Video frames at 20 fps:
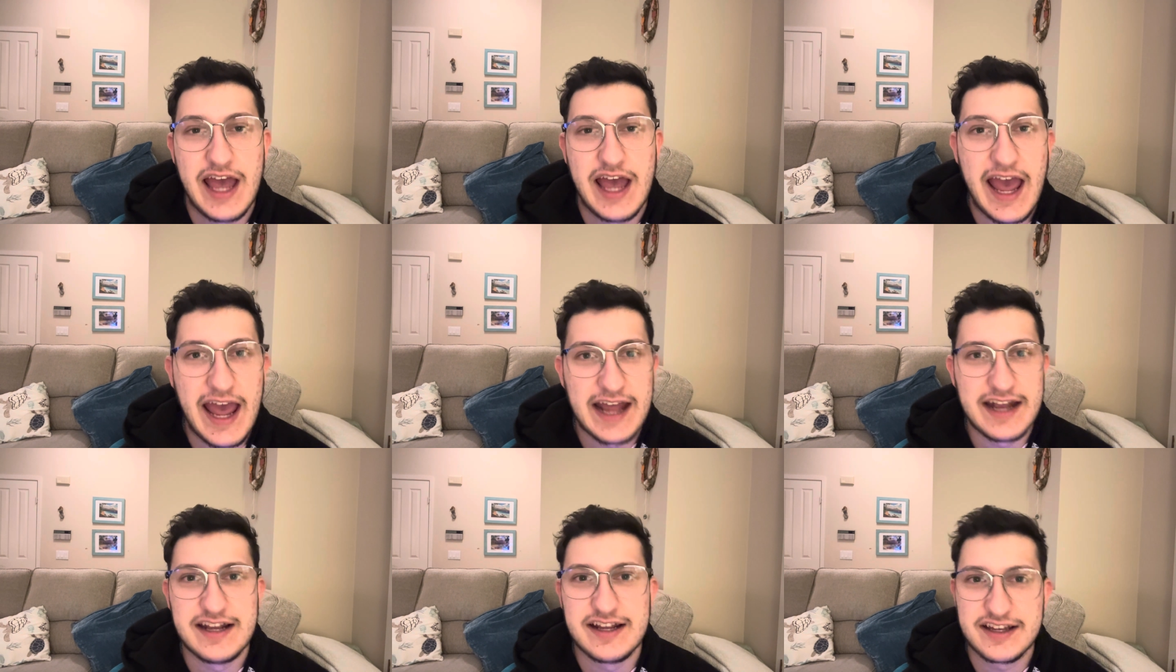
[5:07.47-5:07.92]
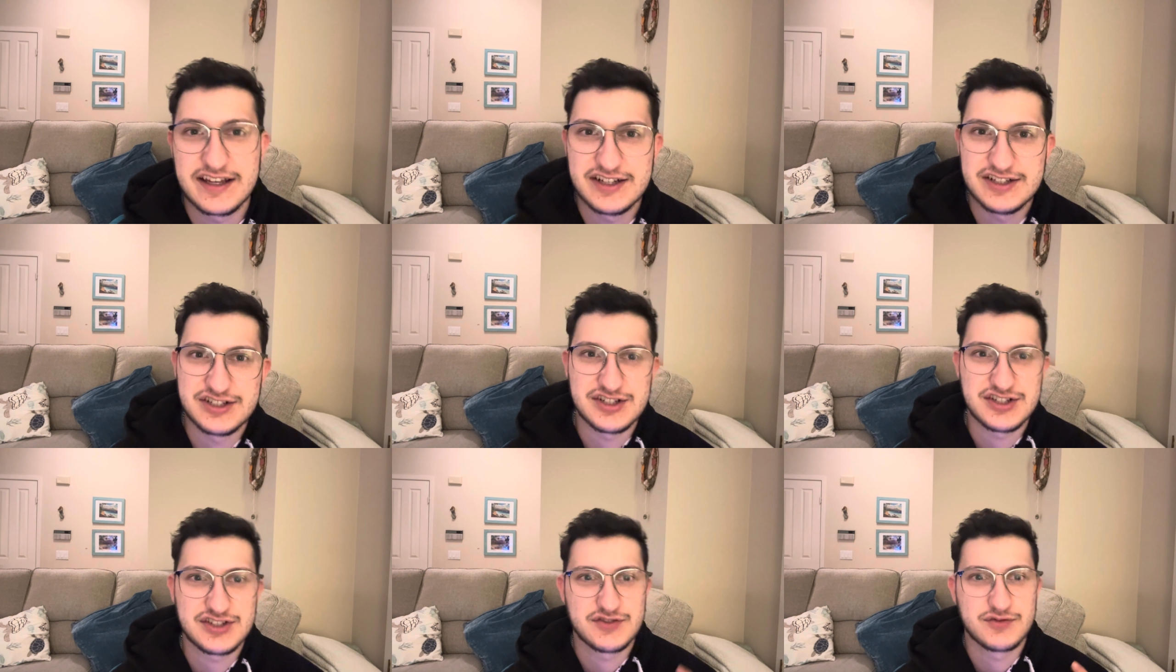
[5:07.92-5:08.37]
and it
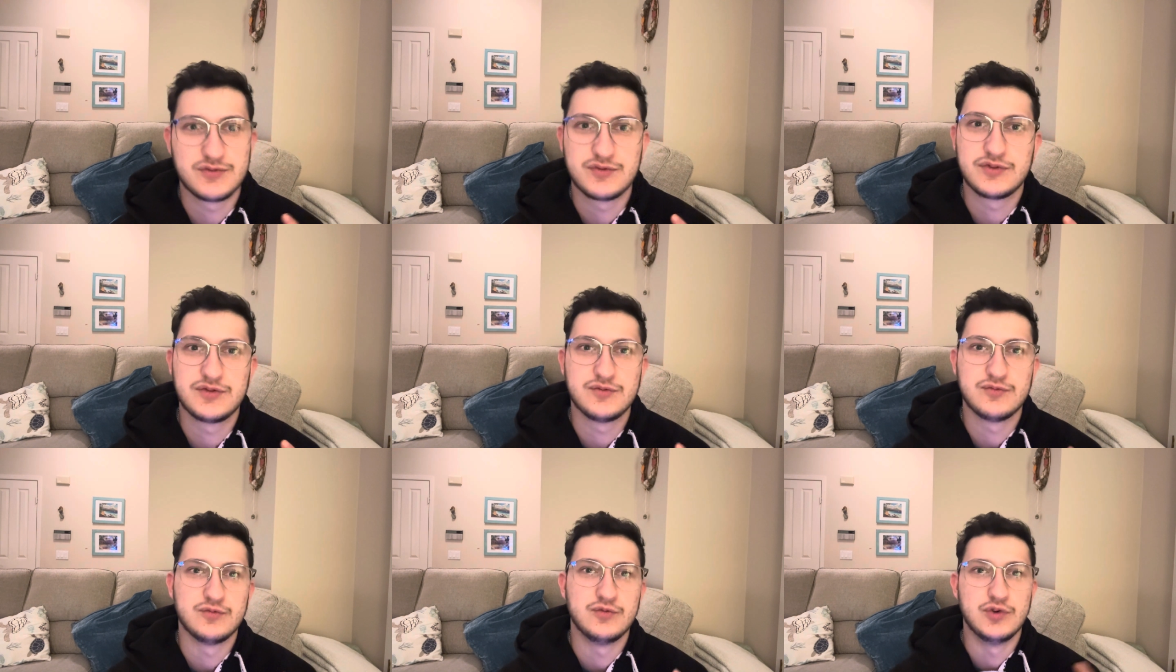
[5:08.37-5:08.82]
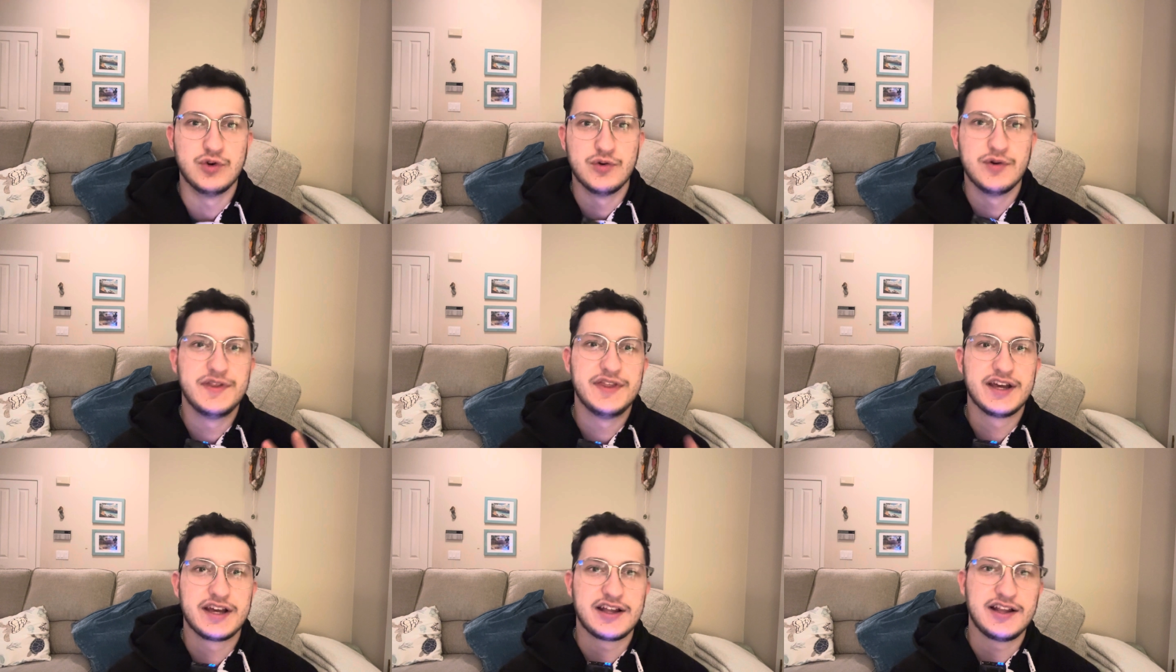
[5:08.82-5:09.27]
can just
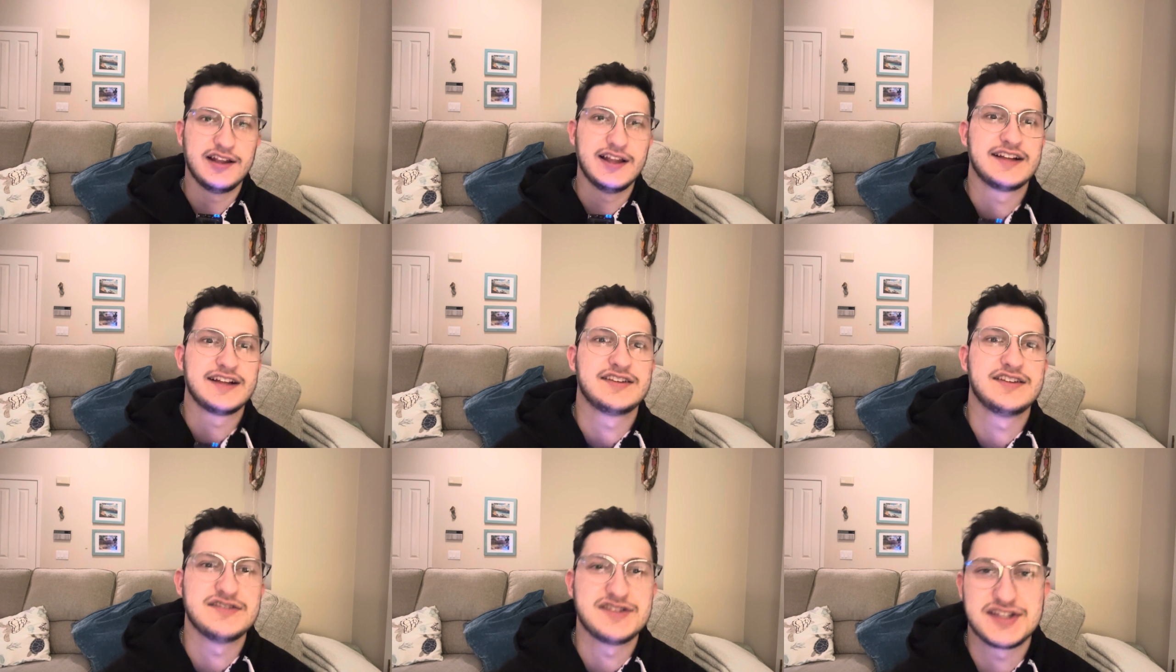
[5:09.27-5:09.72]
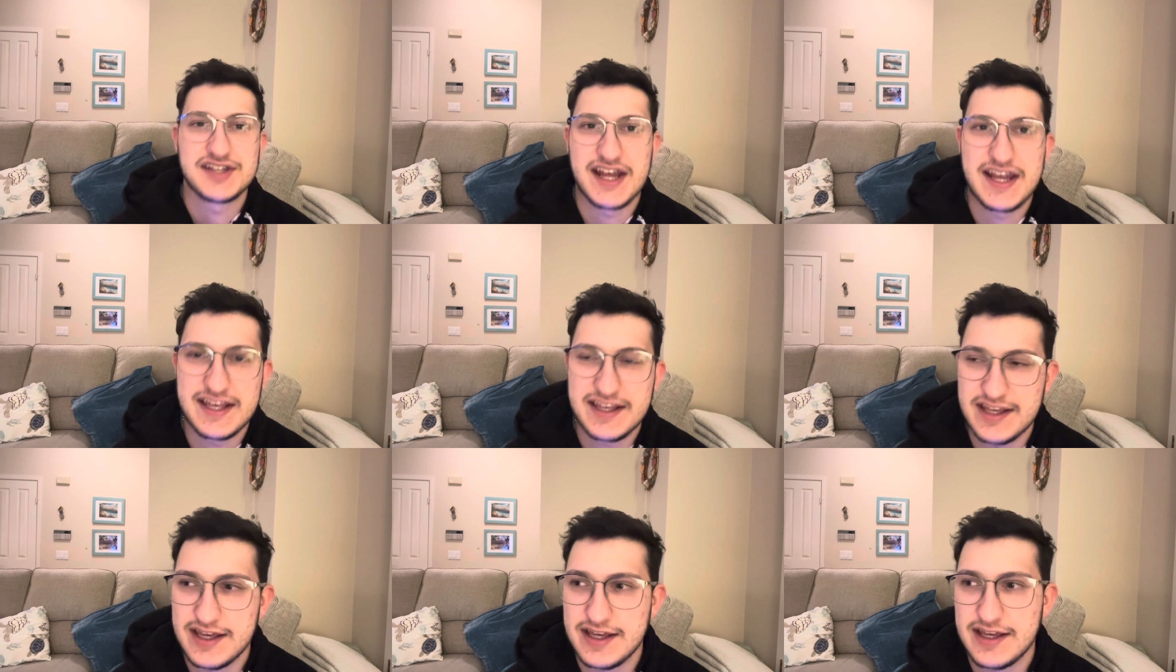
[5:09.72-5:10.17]
ruin the collective
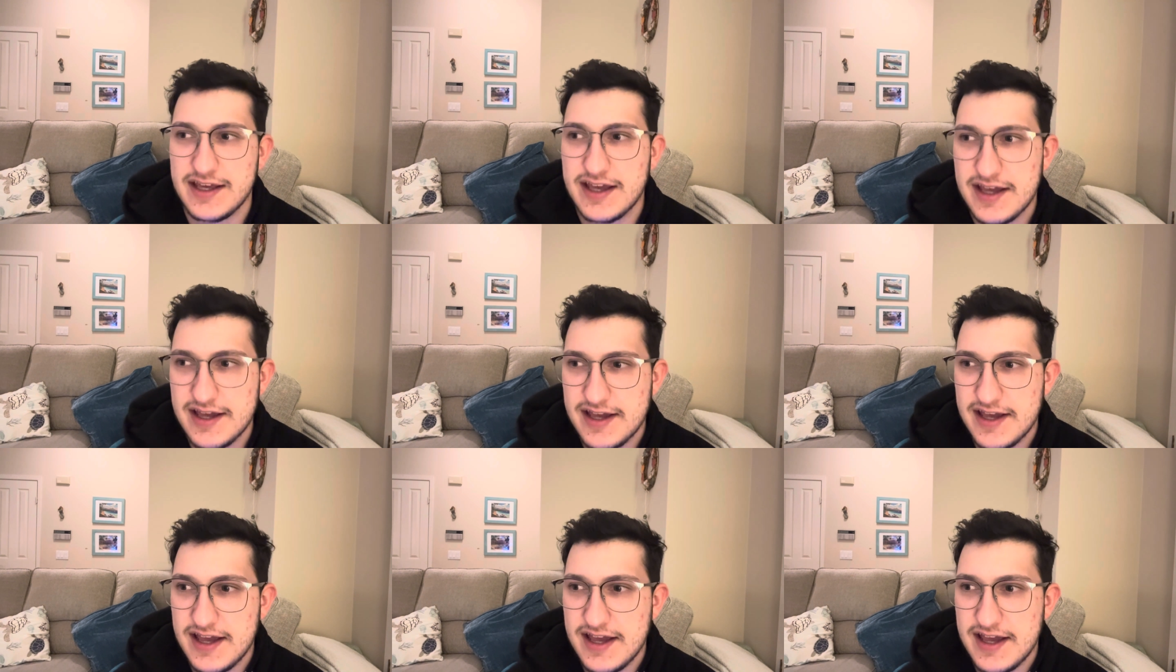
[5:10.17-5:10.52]
psyche.